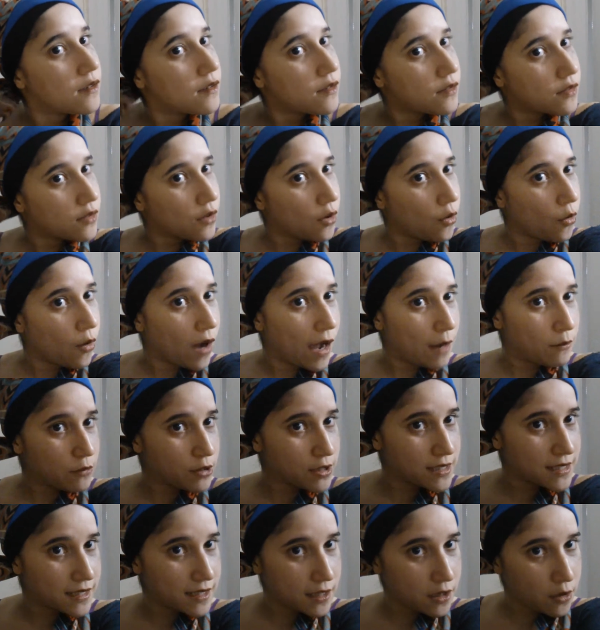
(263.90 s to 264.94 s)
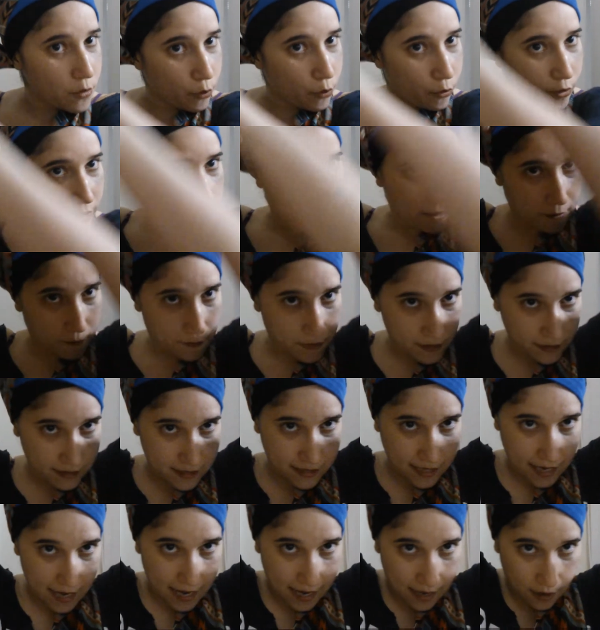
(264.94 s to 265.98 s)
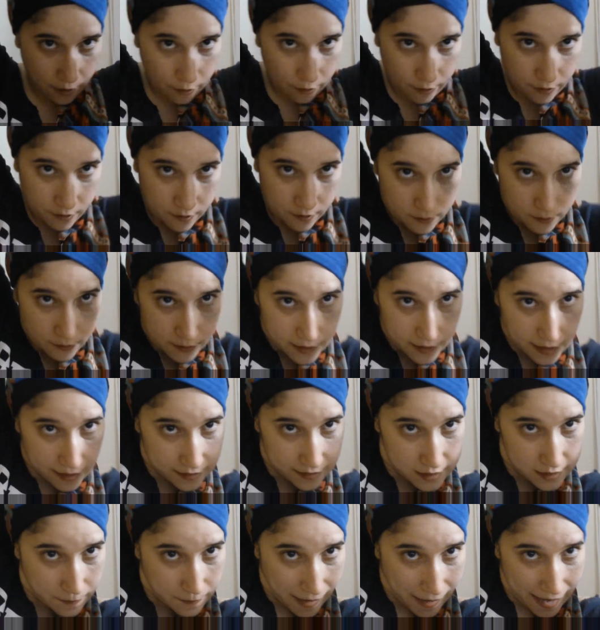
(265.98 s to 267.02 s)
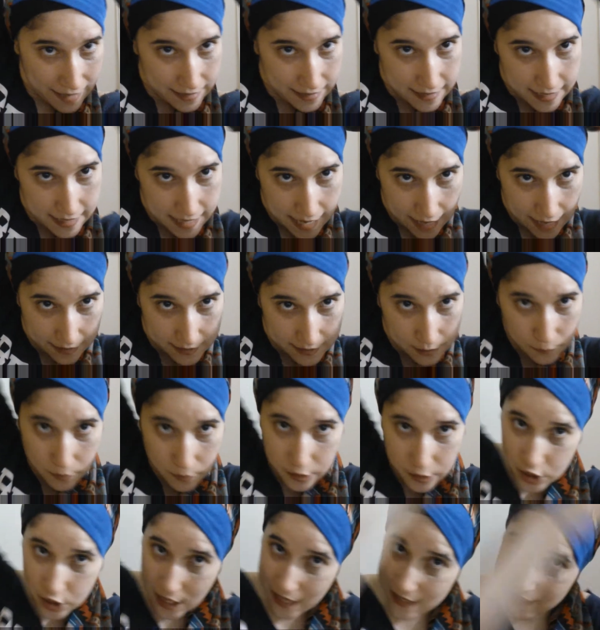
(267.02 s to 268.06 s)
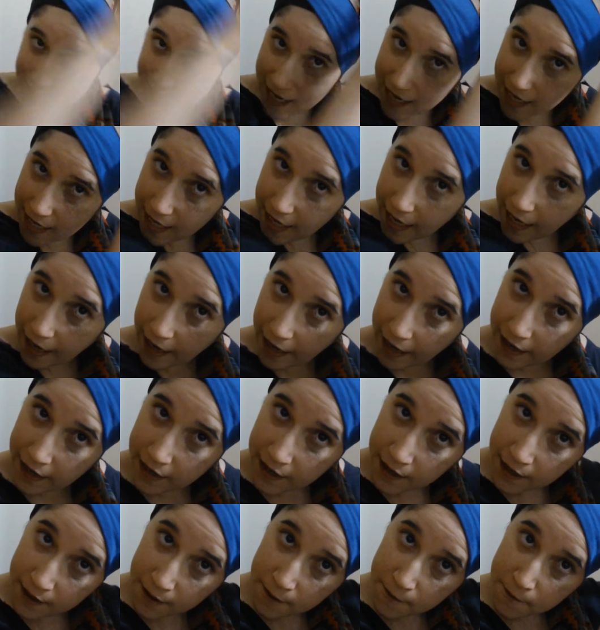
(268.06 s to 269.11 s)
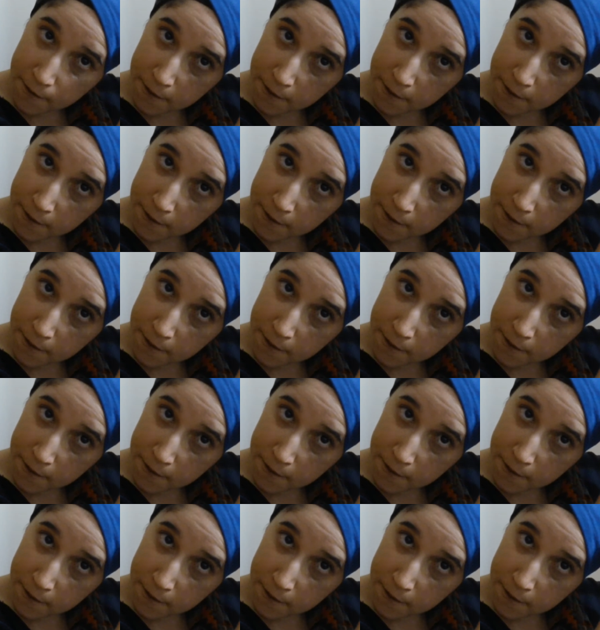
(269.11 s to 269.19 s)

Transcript: So I'm just going to bring up the tail, expand it as much as I can.